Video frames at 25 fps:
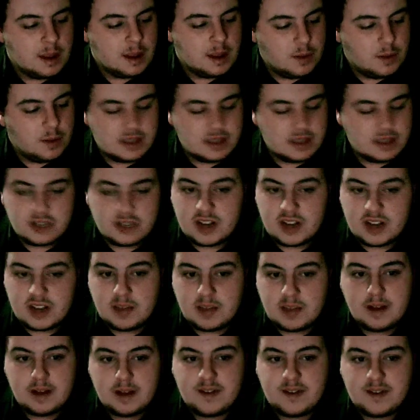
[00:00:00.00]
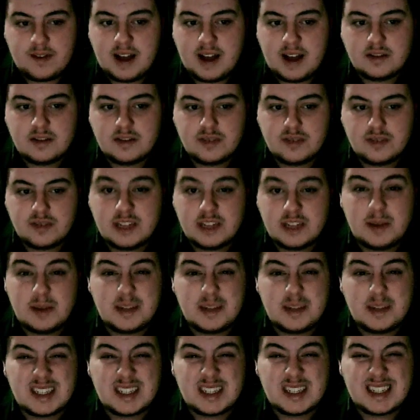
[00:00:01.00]
this I'd recommend 5 sprays,
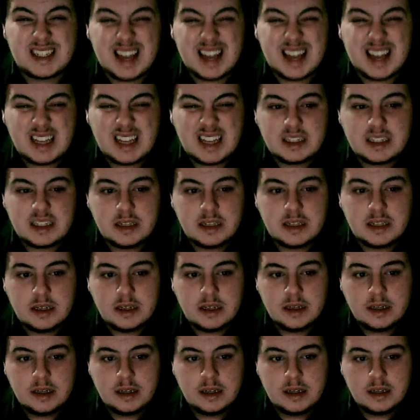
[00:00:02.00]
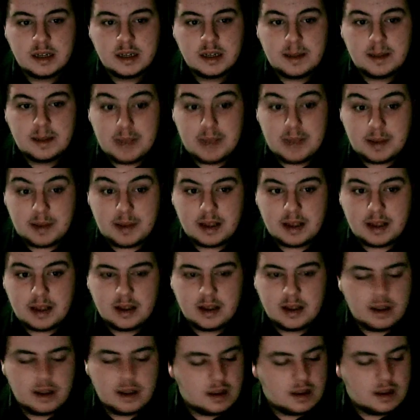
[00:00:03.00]
maybe 6, maybe.
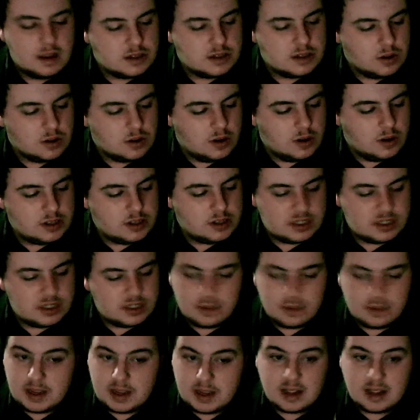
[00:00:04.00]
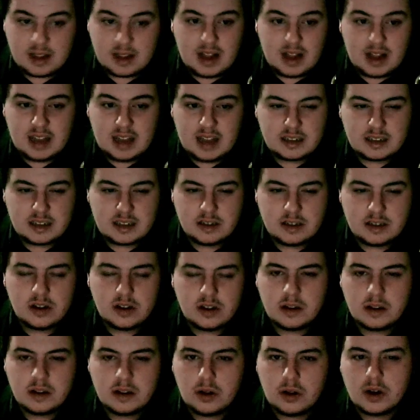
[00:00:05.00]
So just to make it last, it's not
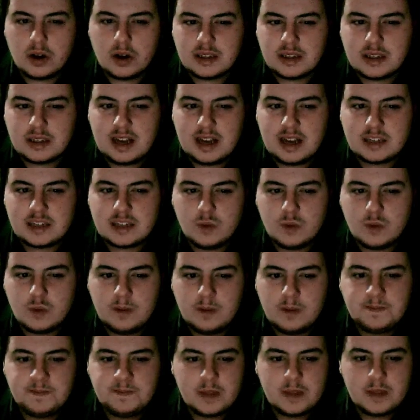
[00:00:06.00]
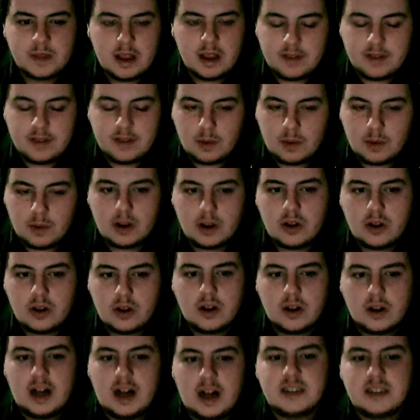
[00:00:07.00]
the longest lasting one. If you want
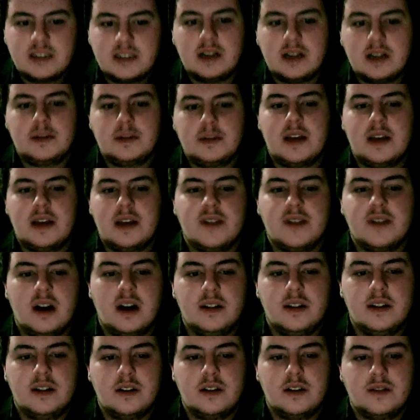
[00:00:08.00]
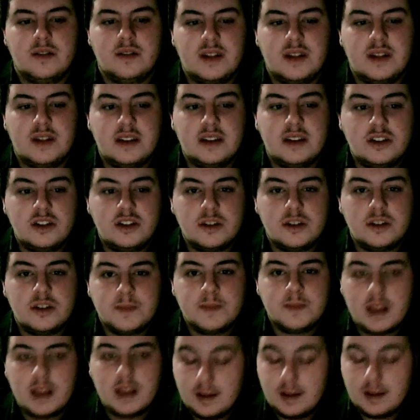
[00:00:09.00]
long lasting, I'd definitely hunt down the vintage
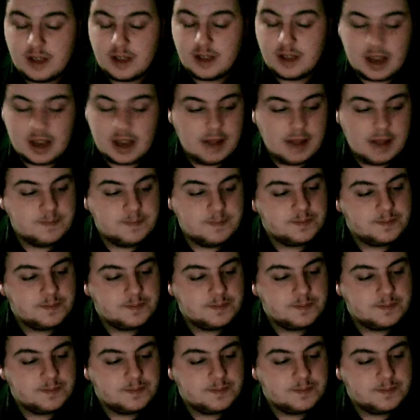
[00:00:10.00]
if you can.